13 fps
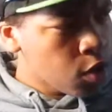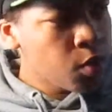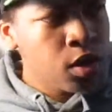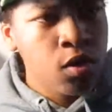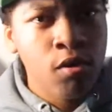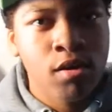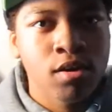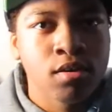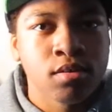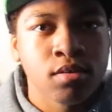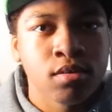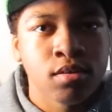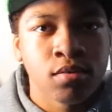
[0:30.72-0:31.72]
So here we are,
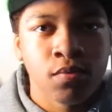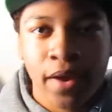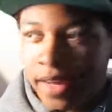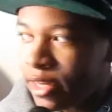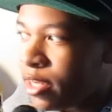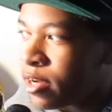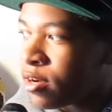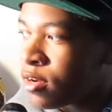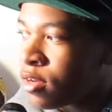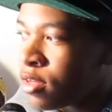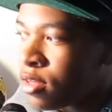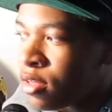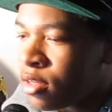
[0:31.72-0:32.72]
right
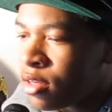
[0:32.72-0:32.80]
here,